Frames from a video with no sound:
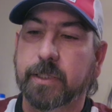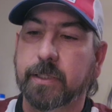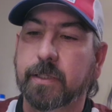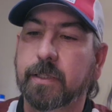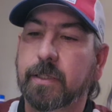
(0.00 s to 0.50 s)

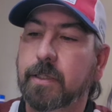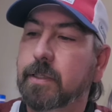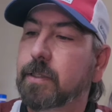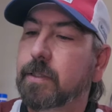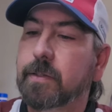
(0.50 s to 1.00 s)
there
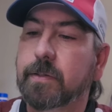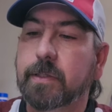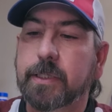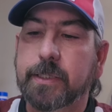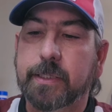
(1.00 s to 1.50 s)

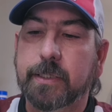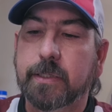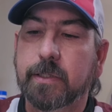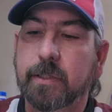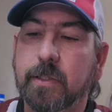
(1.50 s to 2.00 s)
the
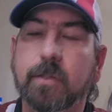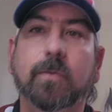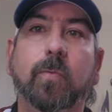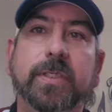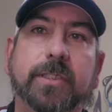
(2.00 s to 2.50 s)

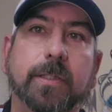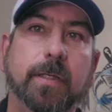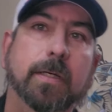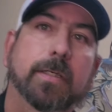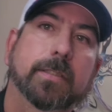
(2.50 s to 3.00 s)

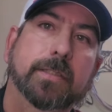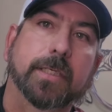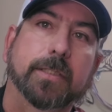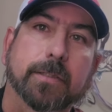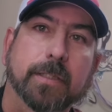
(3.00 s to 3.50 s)
whisker
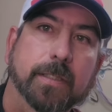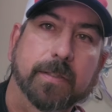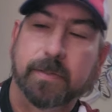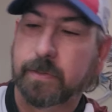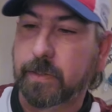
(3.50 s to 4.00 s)
tickler.
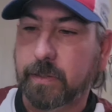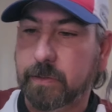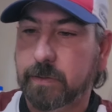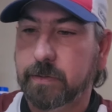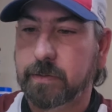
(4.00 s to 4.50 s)
So,
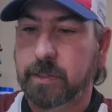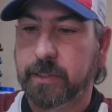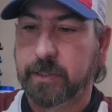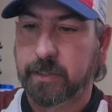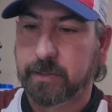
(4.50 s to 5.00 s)

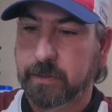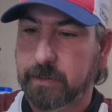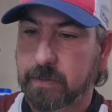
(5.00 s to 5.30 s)
like that.